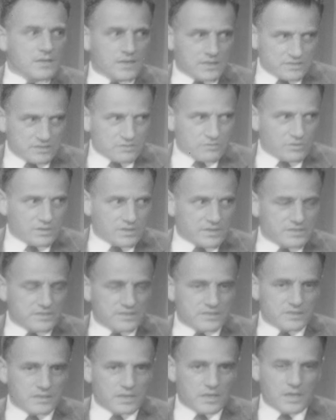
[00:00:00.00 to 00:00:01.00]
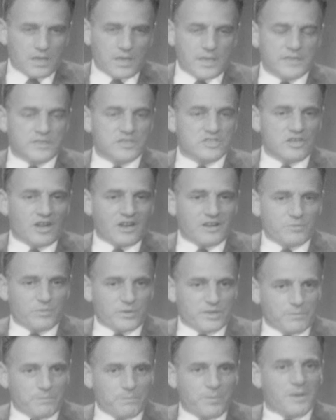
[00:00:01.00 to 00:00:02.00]
Yes, it was. Mm-hmm. It started
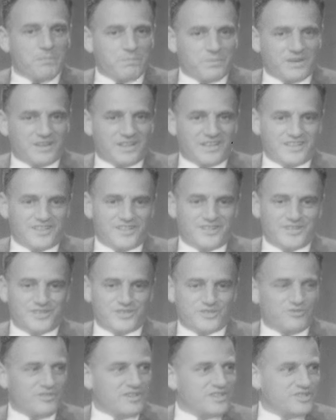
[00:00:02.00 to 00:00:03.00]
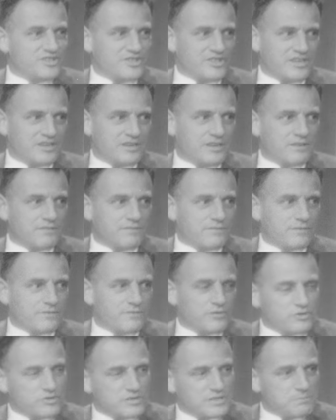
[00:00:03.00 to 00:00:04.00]
with a puppet idea, strangely enough,
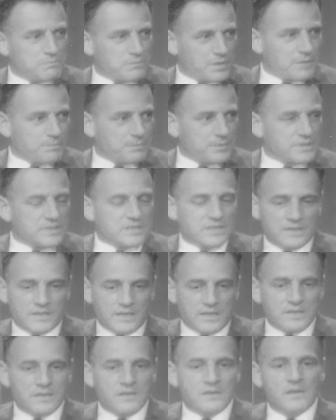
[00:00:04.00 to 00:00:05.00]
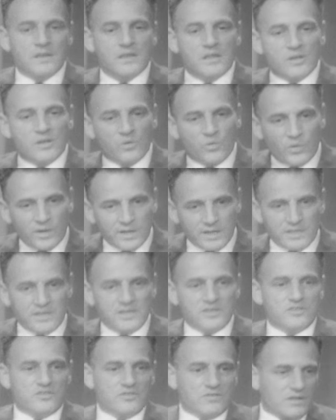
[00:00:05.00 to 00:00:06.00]
of using puppets, and then went
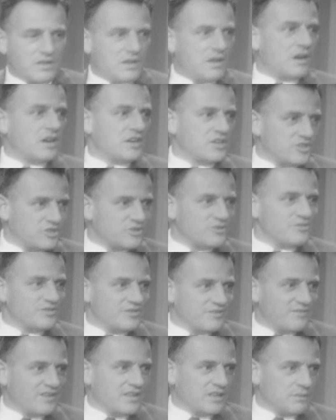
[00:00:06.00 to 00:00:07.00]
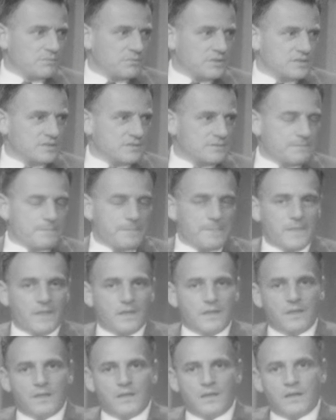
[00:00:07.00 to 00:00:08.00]
into the cartoon development. Oh,
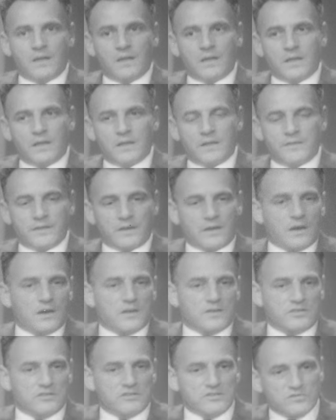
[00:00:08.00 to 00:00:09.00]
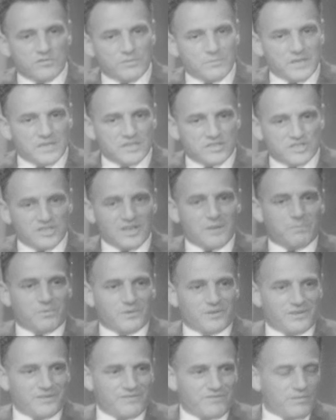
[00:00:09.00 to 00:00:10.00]
I see. The cartoons were made
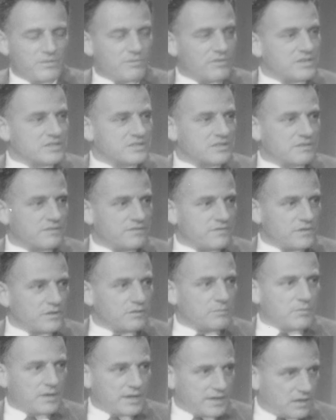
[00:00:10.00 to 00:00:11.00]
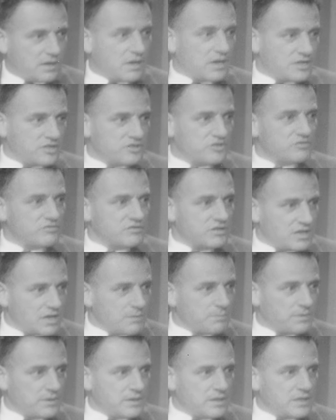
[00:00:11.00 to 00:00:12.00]
separately from the rest of the film by a cartoon
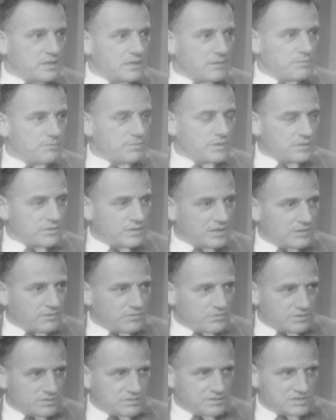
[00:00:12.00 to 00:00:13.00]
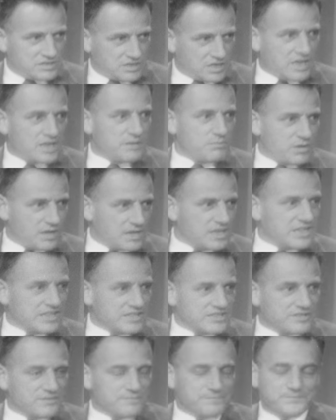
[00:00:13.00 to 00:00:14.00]
company, but they were designed by
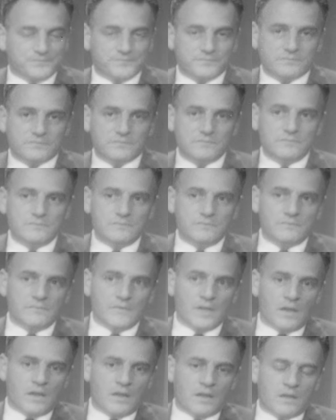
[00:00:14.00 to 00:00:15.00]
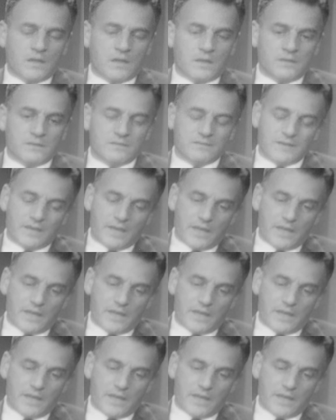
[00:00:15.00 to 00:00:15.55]
us. Mm-hmm.